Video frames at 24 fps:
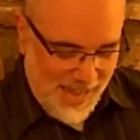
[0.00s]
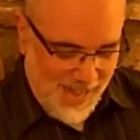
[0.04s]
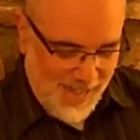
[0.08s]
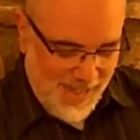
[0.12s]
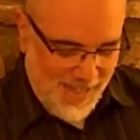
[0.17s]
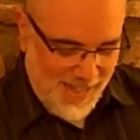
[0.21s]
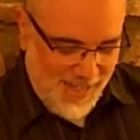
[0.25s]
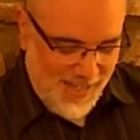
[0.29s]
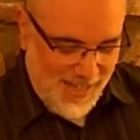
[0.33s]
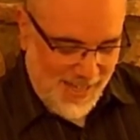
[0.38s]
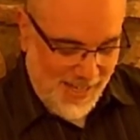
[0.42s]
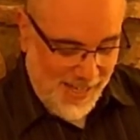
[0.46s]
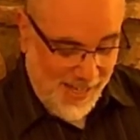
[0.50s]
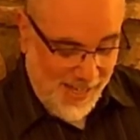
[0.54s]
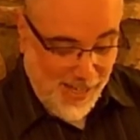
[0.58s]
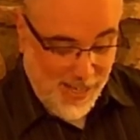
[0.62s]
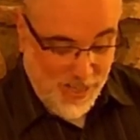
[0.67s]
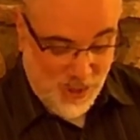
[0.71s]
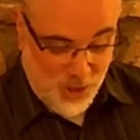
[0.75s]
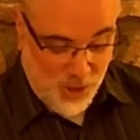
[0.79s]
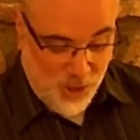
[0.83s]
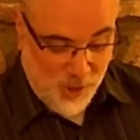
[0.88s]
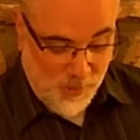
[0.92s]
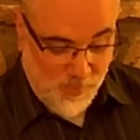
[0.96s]

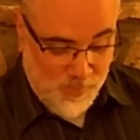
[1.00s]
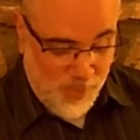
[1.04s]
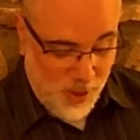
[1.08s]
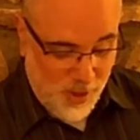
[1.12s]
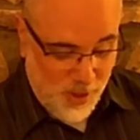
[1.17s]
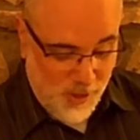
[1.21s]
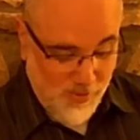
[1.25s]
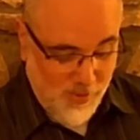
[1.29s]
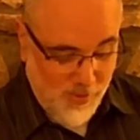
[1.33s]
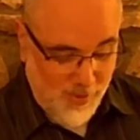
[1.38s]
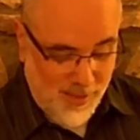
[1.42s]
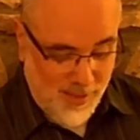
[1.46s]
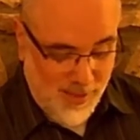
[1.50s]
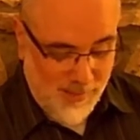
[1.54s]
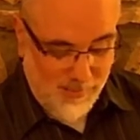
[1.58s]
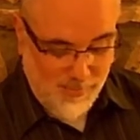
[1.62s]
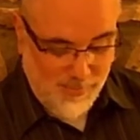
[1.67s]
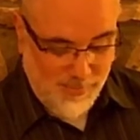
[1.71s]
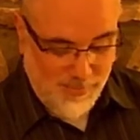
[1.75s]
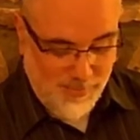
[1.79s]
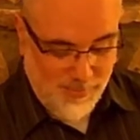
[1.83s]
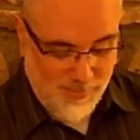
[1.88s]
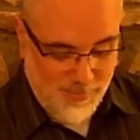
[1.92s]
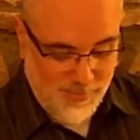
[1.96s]
unless you're part of the
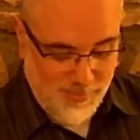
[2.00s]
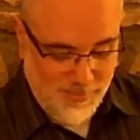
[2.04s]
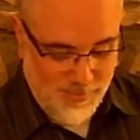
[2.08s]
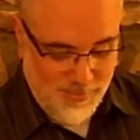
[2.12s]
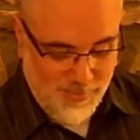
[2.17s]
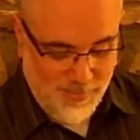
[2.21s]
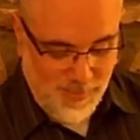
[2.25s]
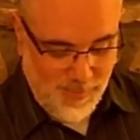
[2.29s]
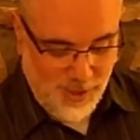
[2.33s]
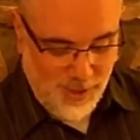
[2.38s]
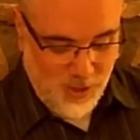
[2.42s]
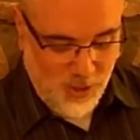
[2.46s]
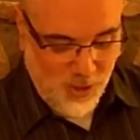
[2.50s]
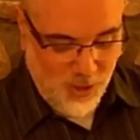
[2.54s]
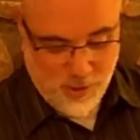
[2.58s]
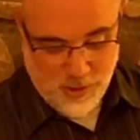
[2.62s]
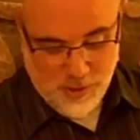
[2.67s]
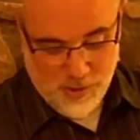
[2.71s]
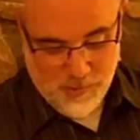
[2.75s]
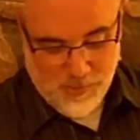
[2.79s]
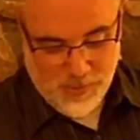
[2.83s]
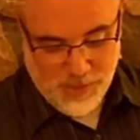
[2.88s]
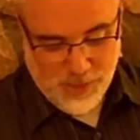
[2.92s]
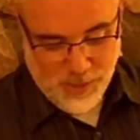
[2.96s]
children
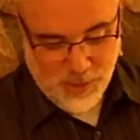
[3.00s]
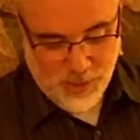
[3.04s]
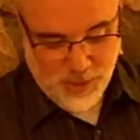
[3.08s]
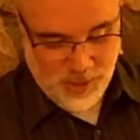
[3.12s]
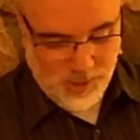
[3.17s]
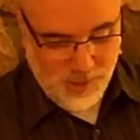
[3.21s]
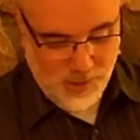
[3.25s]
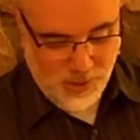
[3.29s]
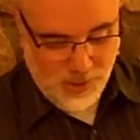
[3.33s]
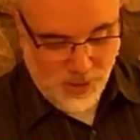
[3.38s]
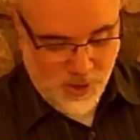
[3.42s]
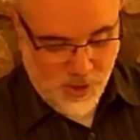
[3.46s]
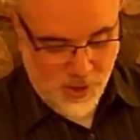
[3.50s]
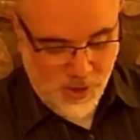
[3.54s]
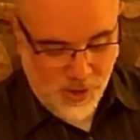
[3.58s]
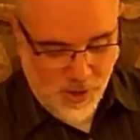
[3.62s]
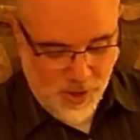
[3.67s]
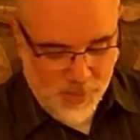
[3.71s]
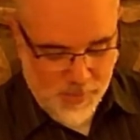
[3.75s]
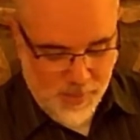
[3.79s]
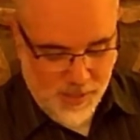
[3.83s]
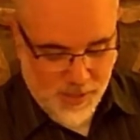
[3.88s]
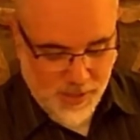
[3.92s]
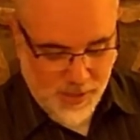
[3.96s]
of Israel, then you can
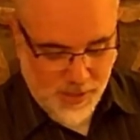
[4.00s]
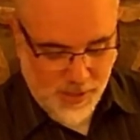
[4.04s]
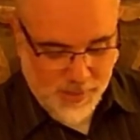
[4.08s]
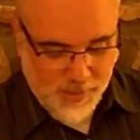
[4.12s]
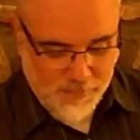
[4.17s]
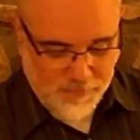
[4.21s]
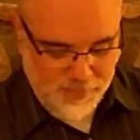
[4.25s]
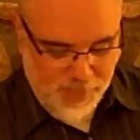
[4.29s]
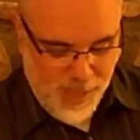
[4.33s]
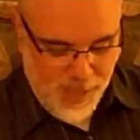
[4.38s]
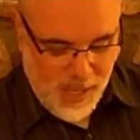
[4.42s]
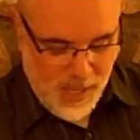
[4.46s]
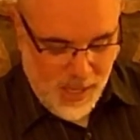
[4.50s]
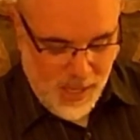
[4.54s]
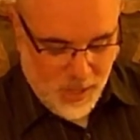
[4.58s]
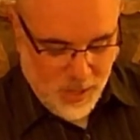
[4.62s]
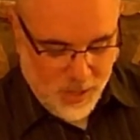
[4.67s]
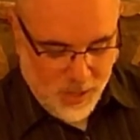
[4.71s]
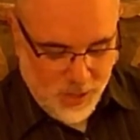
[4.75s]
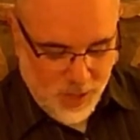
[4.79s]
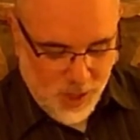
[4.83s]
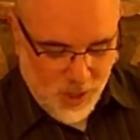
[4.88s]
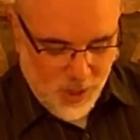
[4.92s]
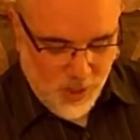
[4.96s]
come in there.
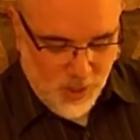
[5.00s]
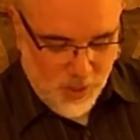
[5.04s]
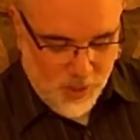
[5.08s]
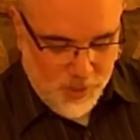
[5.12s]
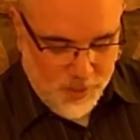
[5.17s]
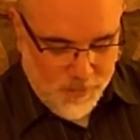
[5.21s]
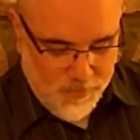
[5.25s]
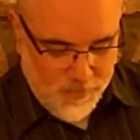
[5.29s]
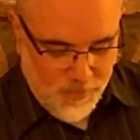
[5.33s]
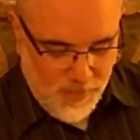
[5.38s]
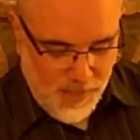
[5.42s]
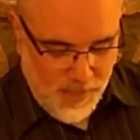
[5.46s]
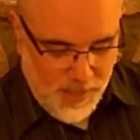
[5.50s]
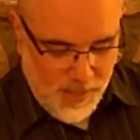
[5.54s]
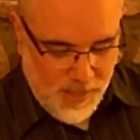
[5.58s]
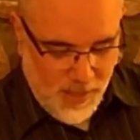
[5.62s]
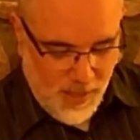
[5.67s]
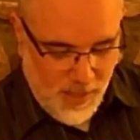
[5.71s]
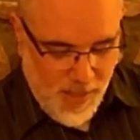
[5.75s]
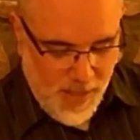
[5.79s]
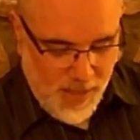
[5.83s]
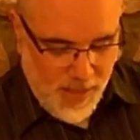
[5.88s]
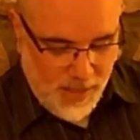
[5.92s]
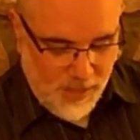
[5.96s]
So the
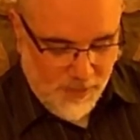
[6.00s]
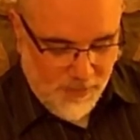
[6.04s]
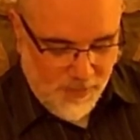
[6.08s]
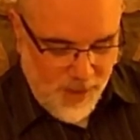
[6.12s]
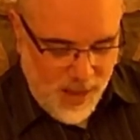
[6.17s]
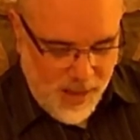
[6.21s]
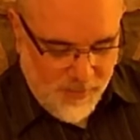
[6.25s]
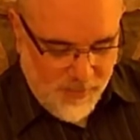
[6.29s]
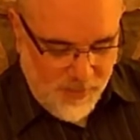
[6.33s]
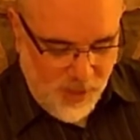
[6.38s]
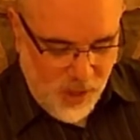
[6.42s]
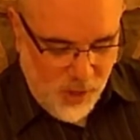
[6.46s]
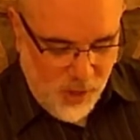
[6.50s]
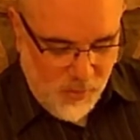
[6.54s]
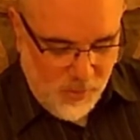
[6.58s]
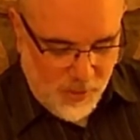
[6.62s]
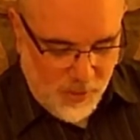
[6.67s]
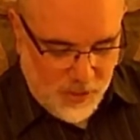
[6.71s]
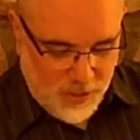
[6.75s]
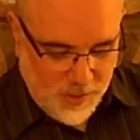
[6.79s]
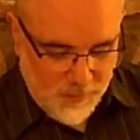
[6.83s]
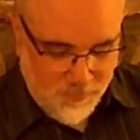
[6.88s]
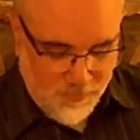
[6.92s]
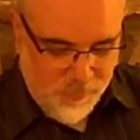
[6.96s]
height of 5
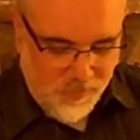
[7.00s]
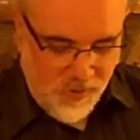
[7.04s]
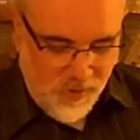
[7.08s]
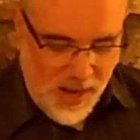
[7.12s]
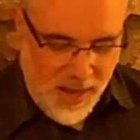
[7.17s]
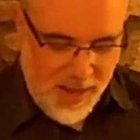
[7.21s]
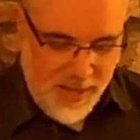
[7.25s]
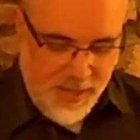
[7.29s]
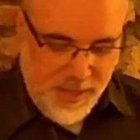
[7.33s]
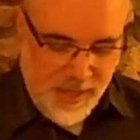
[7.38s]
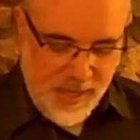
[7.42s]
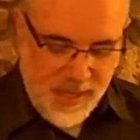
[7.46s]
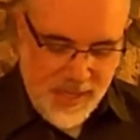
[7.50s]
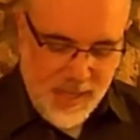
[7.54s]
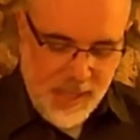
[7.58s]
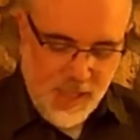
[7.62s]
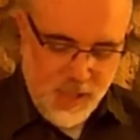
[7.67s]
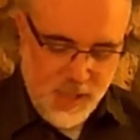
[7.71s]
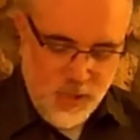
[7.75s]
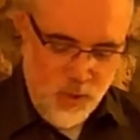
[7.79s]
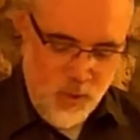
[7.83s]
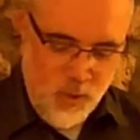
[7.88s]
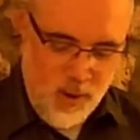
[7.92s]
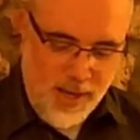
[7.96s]
cubits of fine
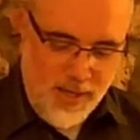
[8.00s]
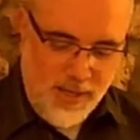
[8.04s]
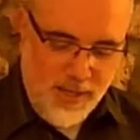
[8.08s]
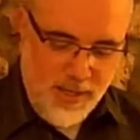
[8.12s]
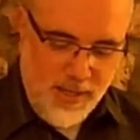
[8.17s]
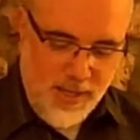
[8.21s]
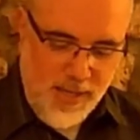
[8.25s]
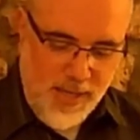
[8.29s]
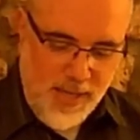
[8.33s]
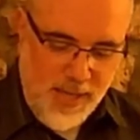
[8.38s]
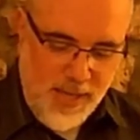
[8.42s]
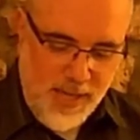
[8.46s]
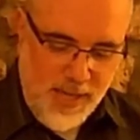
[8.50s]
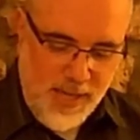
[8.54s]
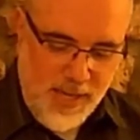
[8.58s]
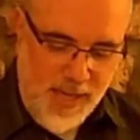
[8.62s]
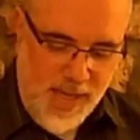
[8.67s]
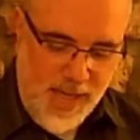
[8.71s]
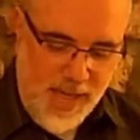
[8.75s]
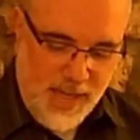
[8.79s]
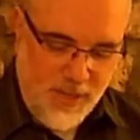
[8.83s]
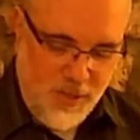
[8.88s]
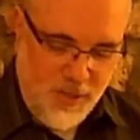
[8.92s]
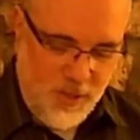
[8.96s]
twined linen,
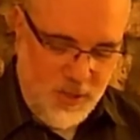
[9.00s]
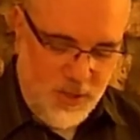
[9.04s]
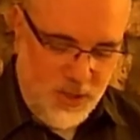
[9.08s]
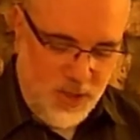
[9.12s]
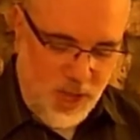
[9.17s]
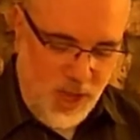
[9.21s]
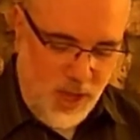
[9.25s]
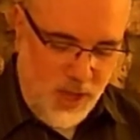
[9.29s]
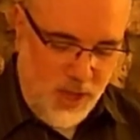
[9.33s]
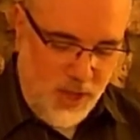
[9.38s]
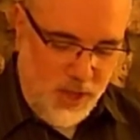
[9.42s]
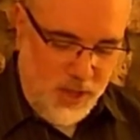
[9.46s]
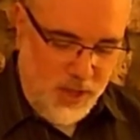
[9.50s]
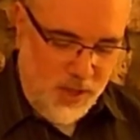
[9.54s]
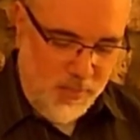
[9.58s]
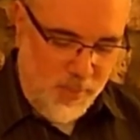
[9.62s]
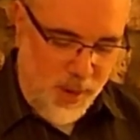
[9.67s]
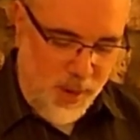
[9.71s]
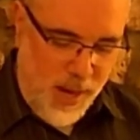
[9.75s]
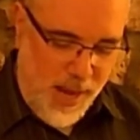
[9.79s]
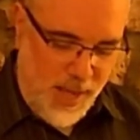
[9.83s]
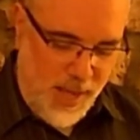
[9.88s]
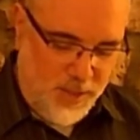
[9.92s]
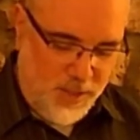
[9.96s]
and their sockets of
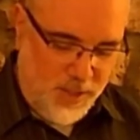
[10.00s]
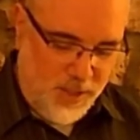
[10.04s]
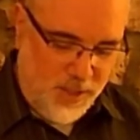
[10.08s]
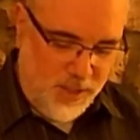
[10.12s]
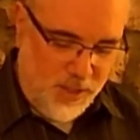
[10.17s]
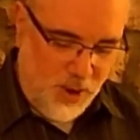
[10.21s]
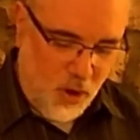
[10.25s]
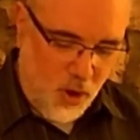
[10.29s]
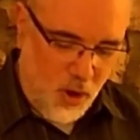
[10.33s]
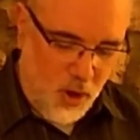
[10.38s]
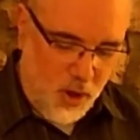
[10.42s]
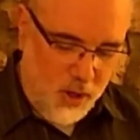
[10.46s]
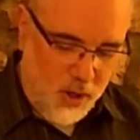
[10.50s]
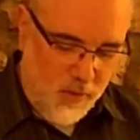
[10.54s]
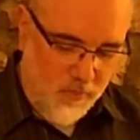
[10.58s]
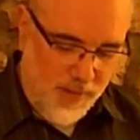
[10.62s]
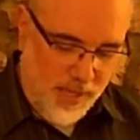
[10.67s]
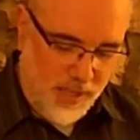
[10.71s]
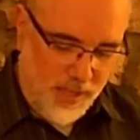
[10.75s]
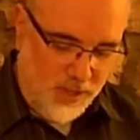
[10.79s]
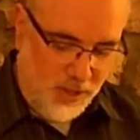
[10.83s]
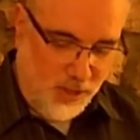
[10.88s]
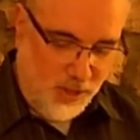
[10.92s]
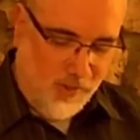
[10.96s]
brass, and all the
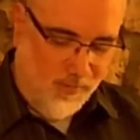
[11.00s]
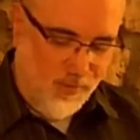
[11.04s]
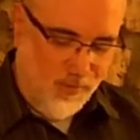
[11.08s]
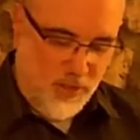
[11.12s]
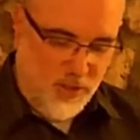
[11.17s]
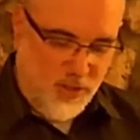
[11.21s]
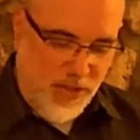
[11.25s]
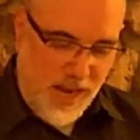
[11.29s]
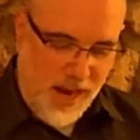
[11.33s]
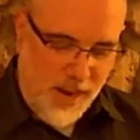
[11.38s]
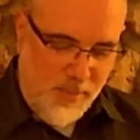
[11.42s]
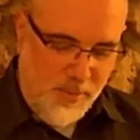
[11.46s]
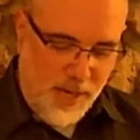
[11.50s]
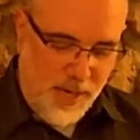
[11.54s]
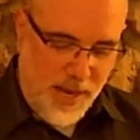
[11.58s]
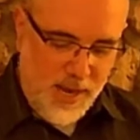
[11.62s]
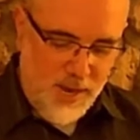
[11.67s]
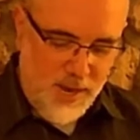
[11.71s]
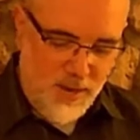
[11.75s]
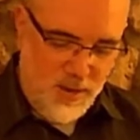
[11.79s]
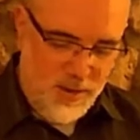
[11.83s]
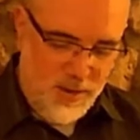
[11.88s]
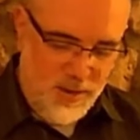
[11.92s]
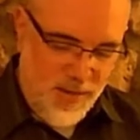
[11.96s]
vessels of the tabernacle,